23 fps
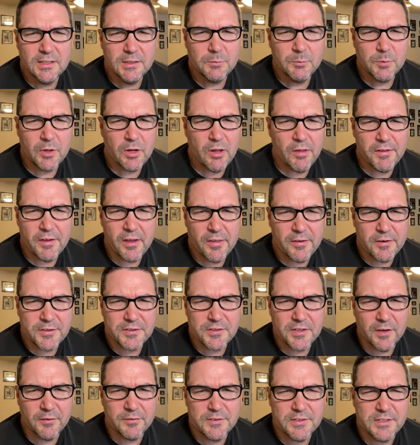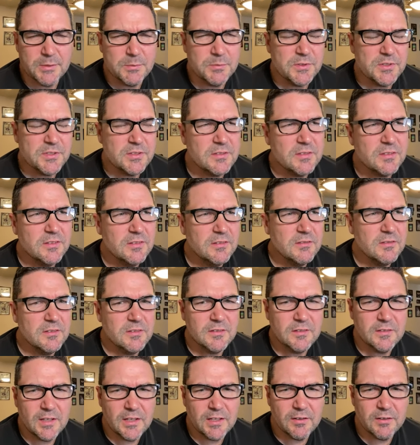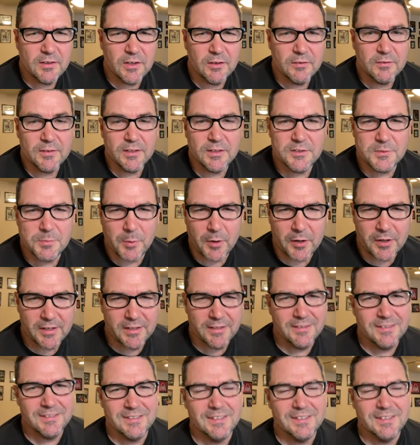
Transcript: but all the other stuff seems, I don't know. There's Sparky.